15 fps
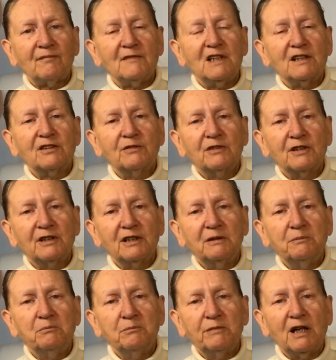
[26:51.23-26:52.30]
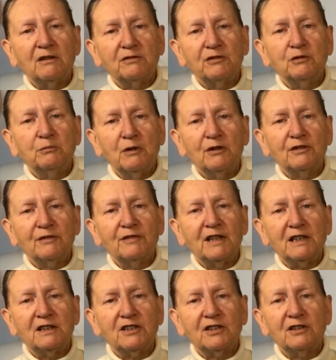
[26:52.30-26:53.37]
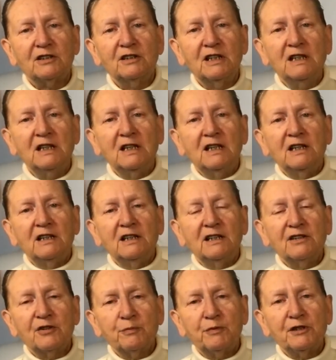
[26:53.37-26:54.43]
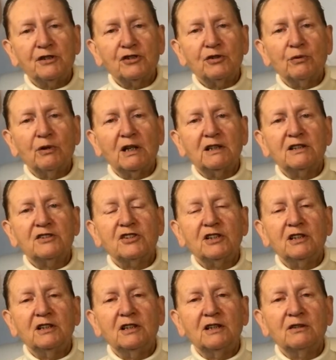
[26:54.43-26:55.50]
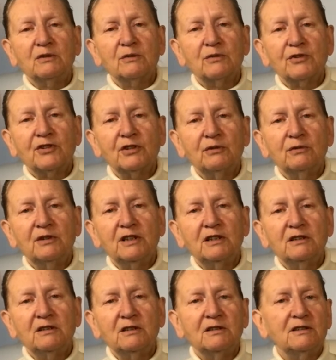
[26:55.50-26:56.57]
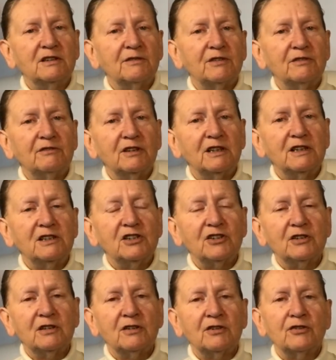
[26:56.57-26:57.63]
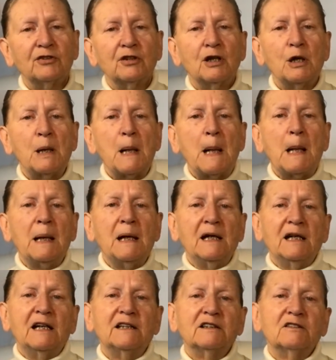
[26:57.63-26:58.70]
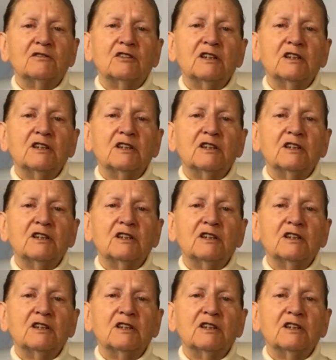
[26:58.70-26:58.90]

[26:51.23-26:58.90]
That's a very powerful motivator in spirituality and also in different religions. And in